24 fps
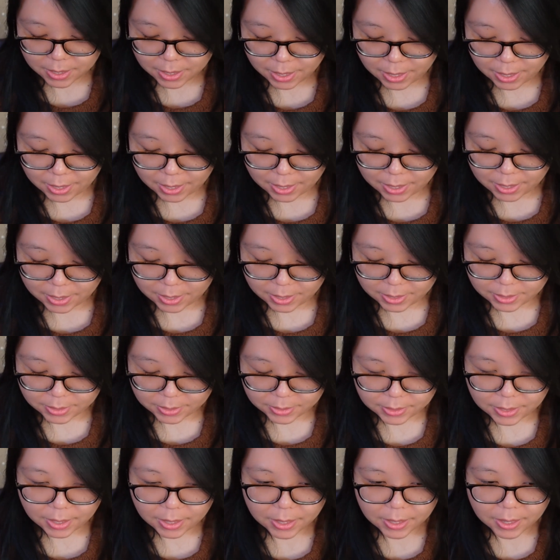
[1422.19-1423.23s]

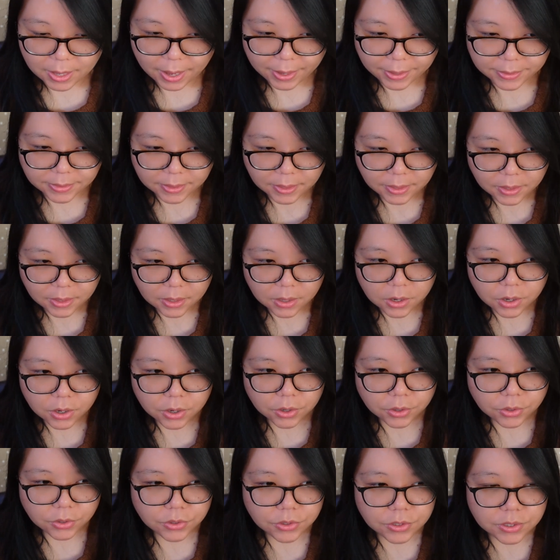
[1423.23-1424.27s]
and I think
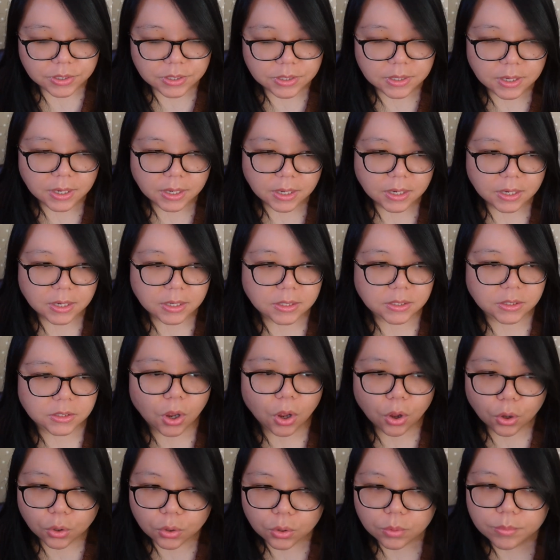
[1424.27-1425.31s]
hers is
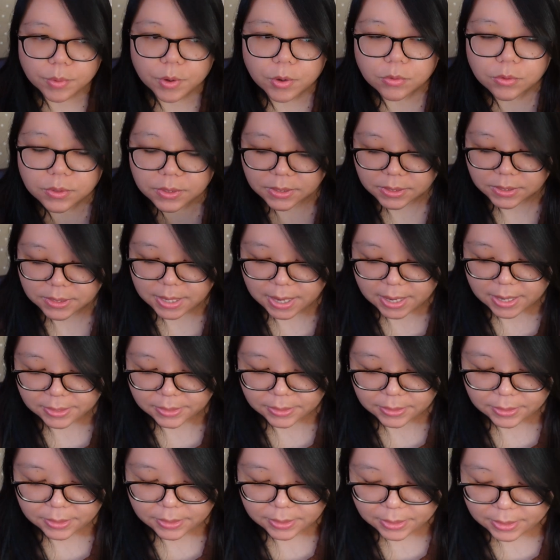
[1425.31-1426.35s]
almost
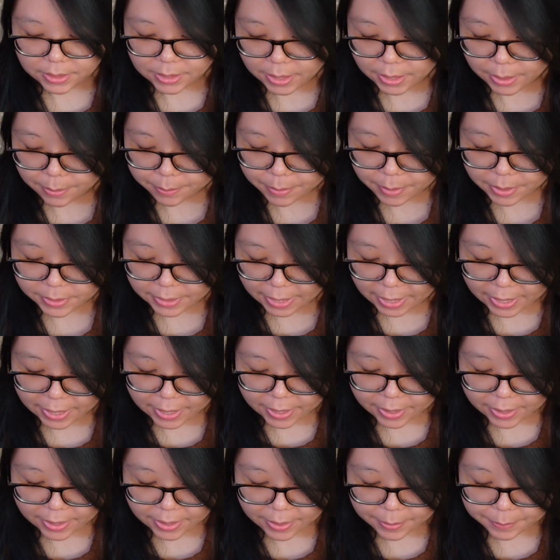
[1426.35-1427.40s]
done, but
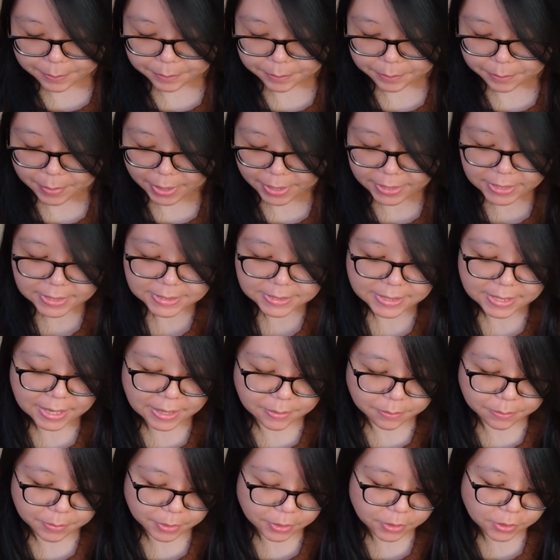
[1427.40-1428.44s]
mine is
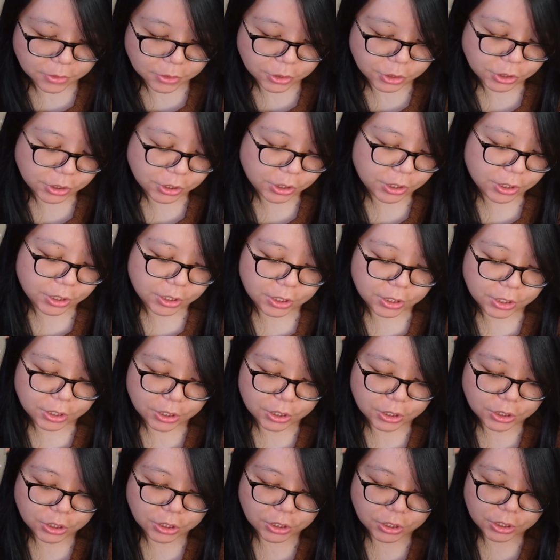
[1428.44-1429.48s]
done because
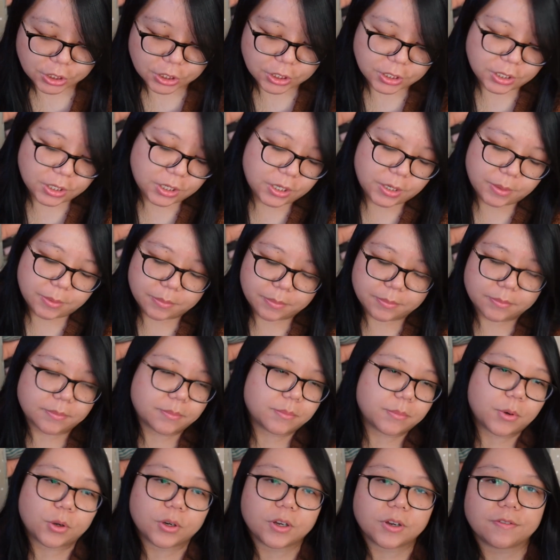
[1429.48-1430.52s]
she
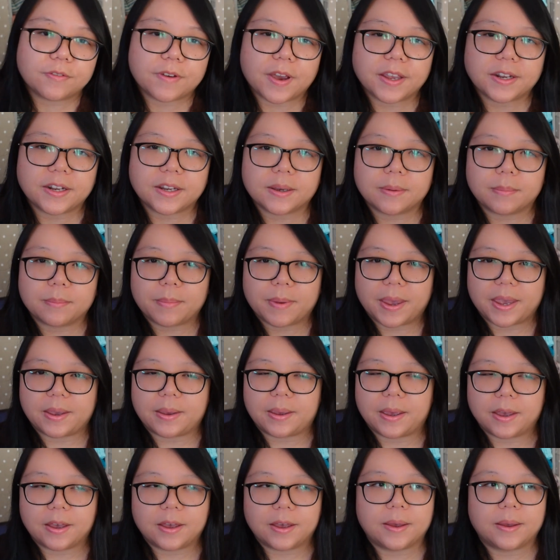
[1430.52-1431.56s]
modified
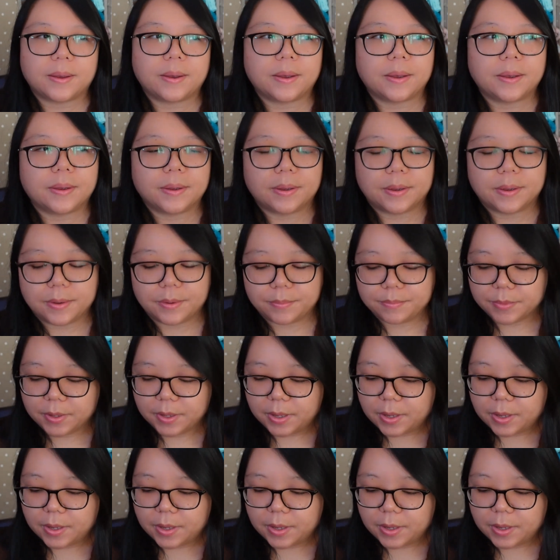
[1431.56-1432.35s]
her